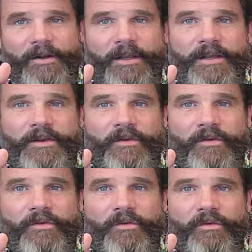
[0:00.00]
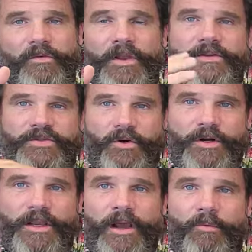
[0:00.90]
is like
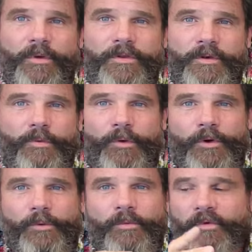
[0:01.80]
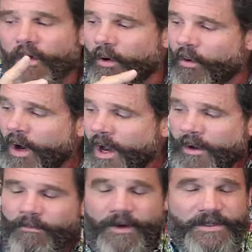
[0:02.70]
starting out with your room. So
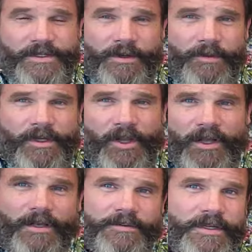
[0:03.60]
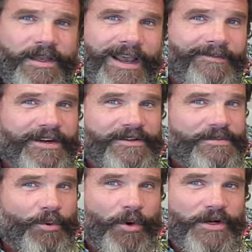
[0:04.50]
most of the time when a client comes in, they have an
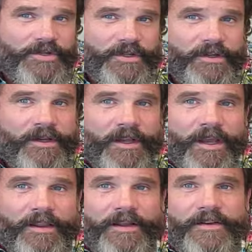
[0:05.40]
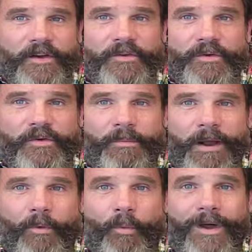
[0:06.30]
inspiration and they talk to us
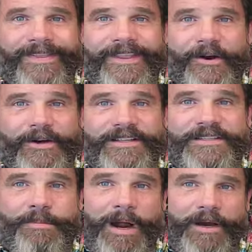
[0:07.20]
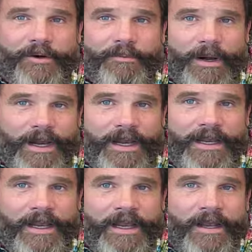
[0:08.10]
about what they're inspired by,
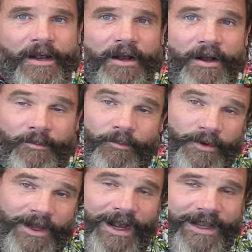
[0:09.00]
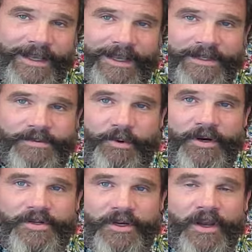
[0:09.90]
i.e.
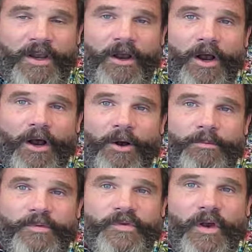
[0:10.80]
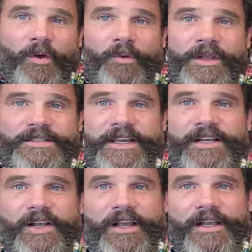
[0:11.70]
inspiration. So let's say a
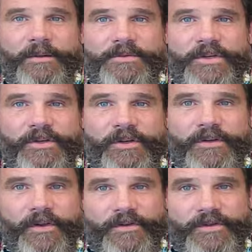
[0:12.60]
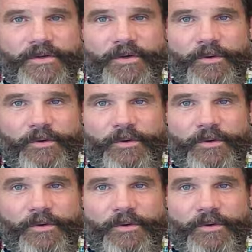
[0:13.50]
client comes to you and comes